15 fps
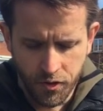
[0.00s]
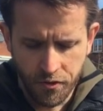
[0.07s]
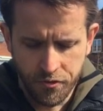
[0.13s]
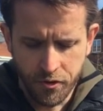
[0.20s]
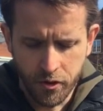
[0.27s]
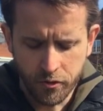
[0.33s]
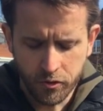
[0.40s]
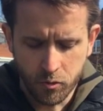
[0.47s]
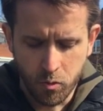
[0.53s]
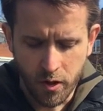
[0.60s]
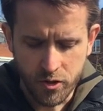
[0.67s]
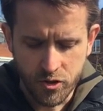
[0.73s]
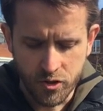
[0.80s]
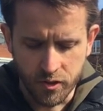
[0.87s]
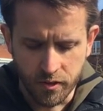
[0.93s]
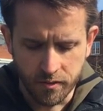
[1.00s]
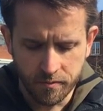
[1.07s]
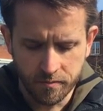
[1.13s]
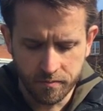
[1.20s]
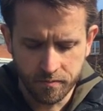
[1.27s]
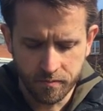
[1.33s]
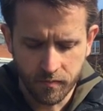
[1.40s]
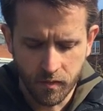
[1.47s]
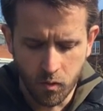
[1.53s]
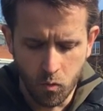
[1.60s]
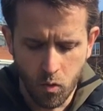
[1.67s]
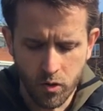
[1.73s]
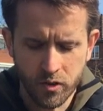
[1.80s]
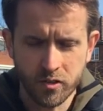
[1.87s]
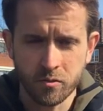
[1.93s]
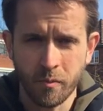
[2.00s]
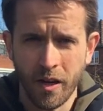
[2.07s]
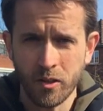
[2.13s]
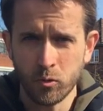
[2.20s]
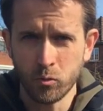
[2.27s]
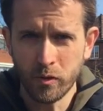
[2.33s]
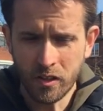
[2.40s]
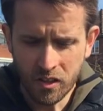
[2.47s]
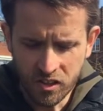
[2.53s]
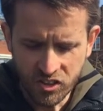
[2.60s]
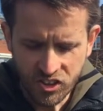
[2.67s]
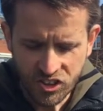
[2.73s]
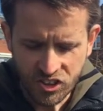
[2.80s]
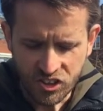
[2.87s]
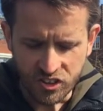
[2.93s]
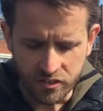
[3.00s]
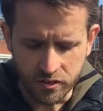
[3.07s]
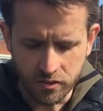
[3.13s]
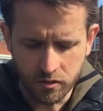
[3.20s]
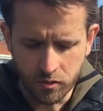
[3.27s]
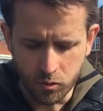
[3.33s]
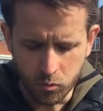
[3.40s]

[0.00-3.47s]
The third question, what is my real need?